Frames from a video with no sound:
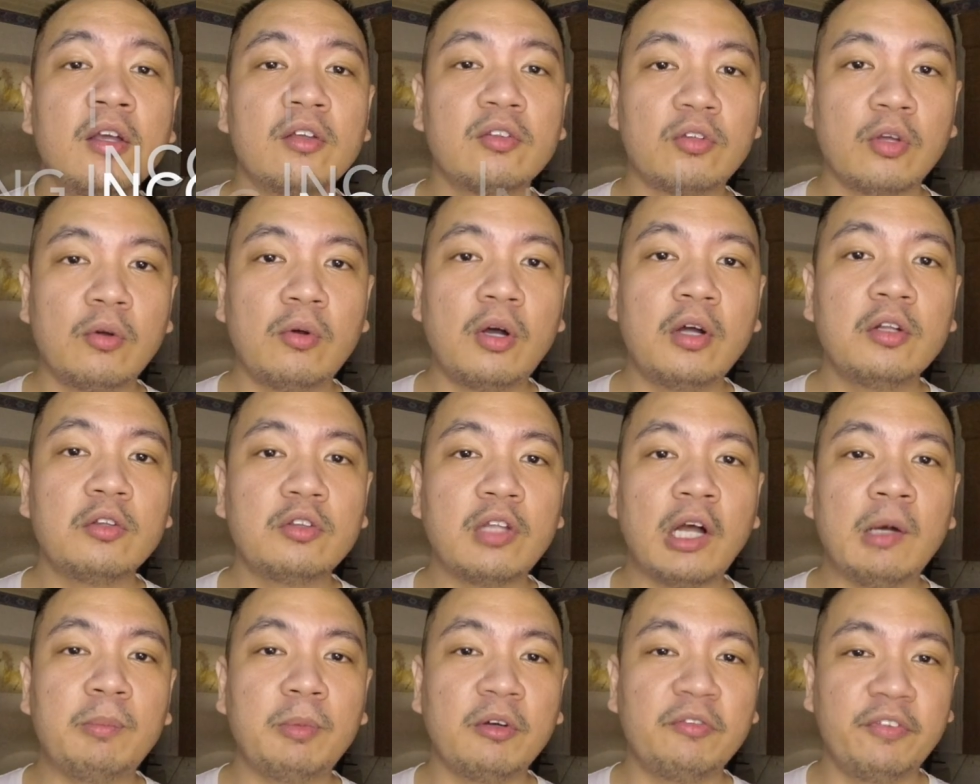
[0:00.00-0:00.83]
so on
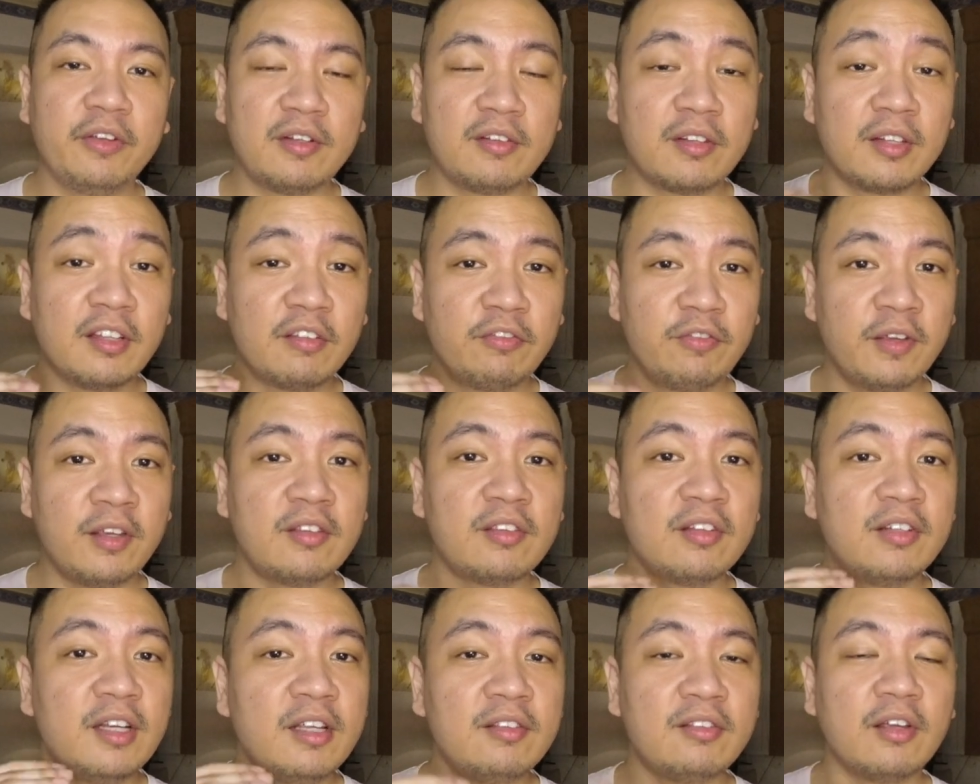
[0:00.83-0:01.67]
top of its
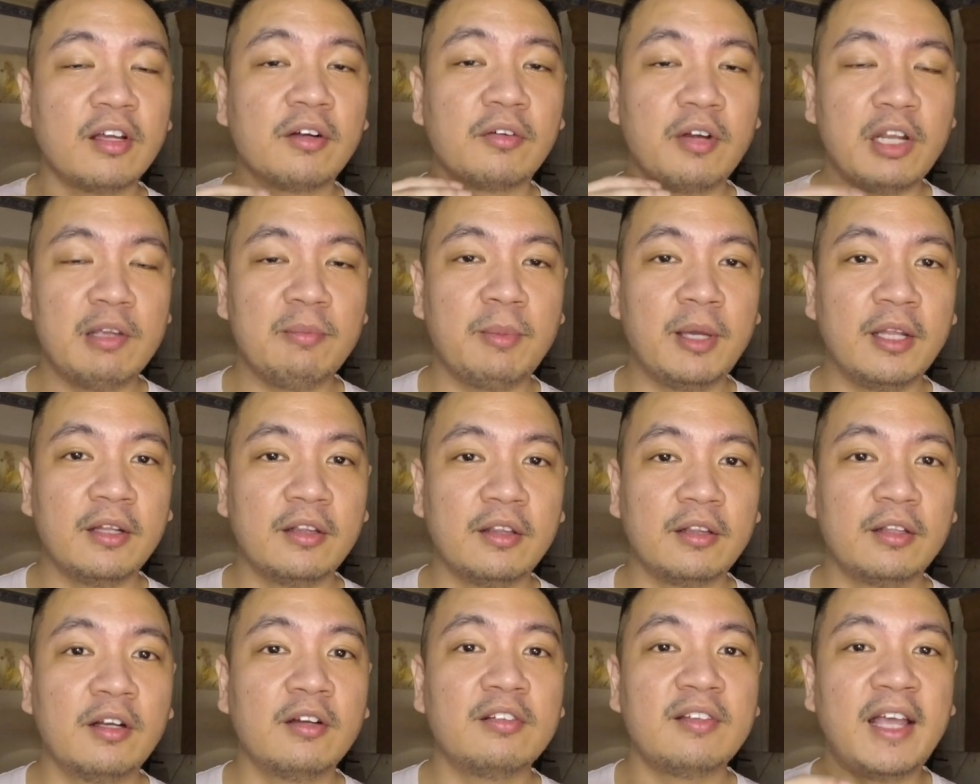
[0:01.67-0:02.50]
fixed lease
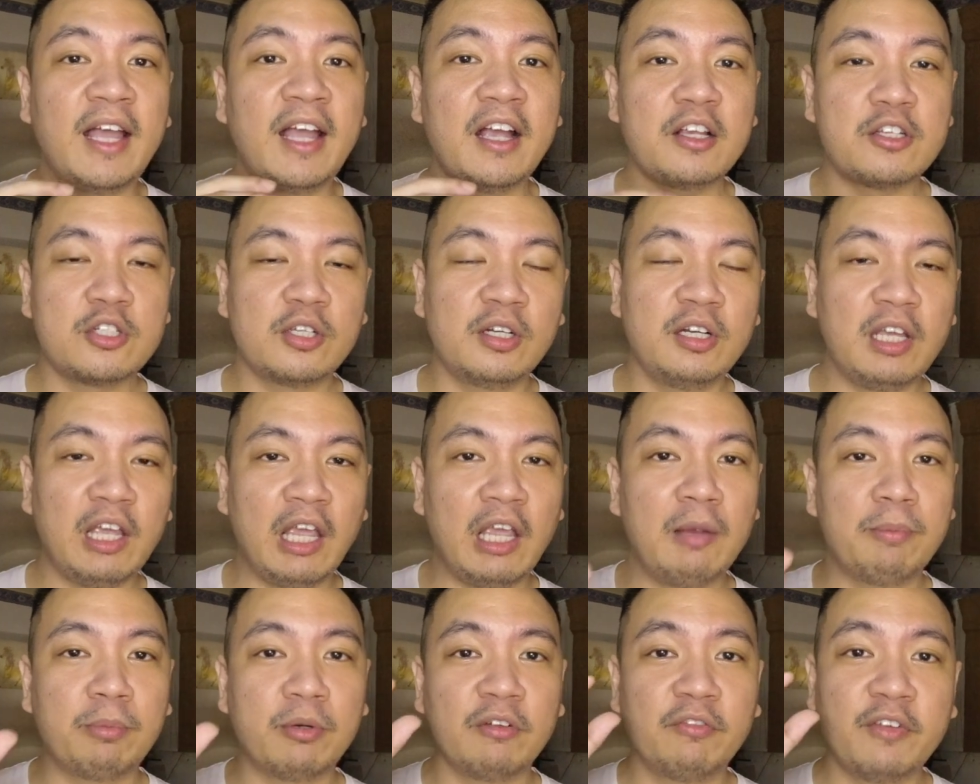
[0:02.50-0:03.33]
agreement, there's actually
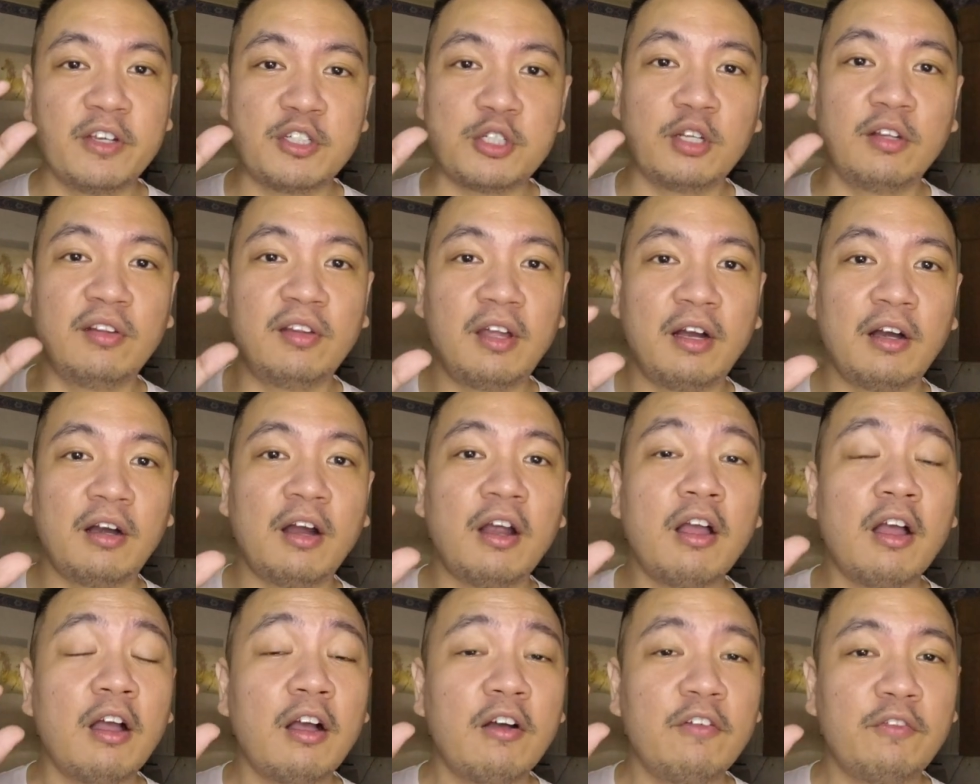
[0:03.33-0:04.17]
a provision there
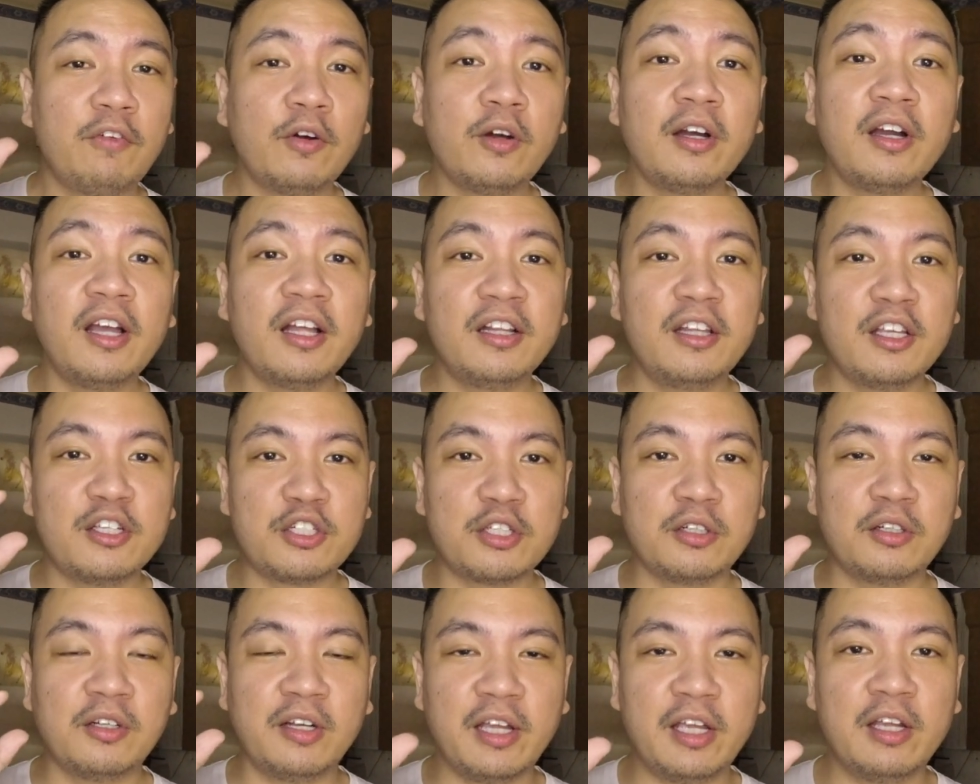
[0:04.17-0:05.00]
for
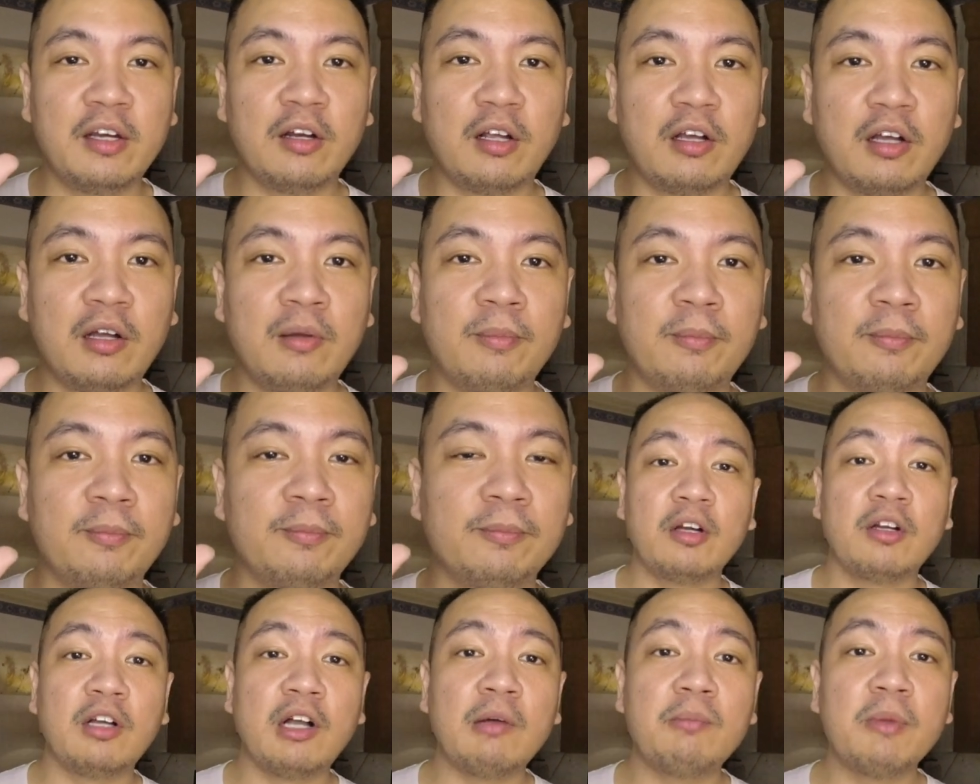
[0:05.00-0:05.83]
additional income
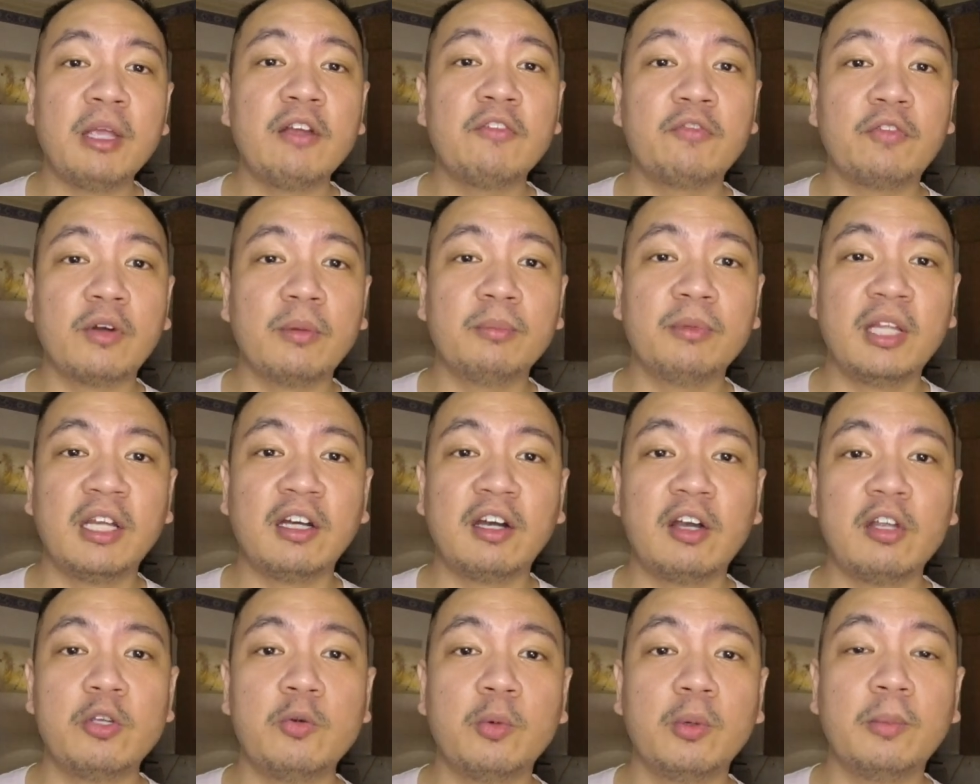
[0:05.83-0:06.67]
coming from the
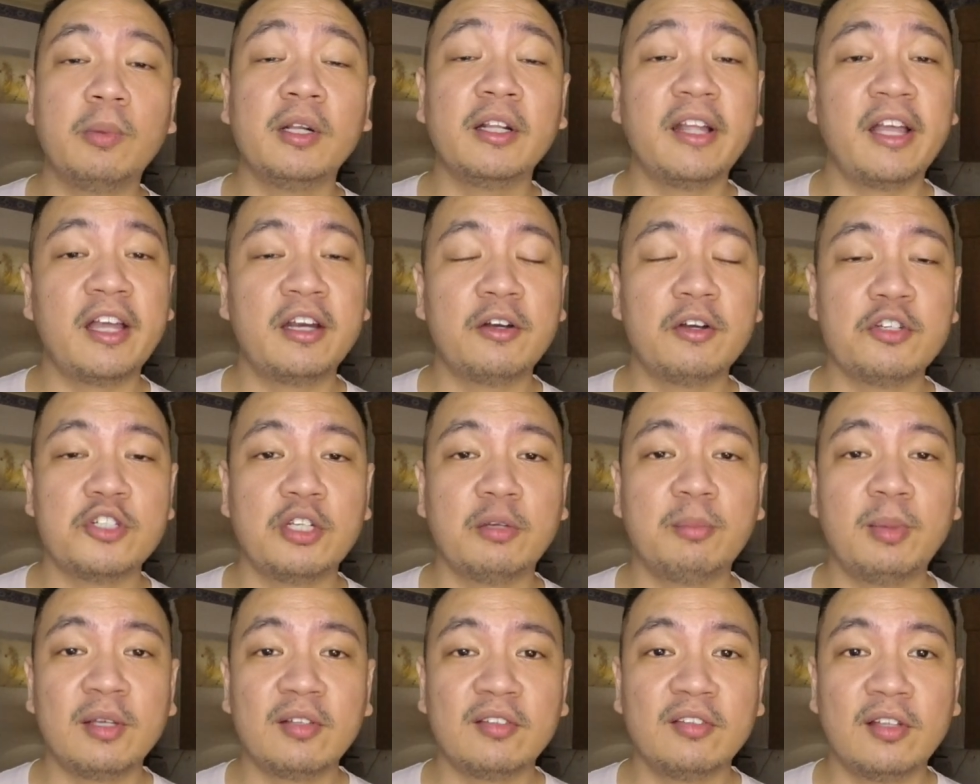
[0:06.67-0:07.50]
renewable energy
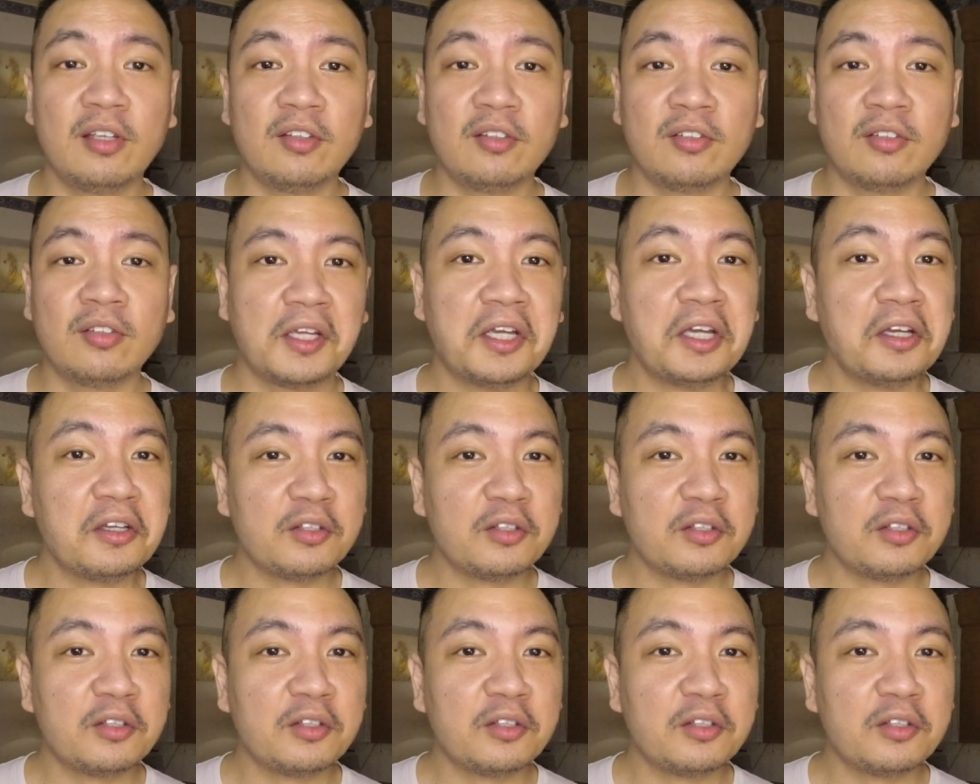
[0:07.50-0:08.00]
business.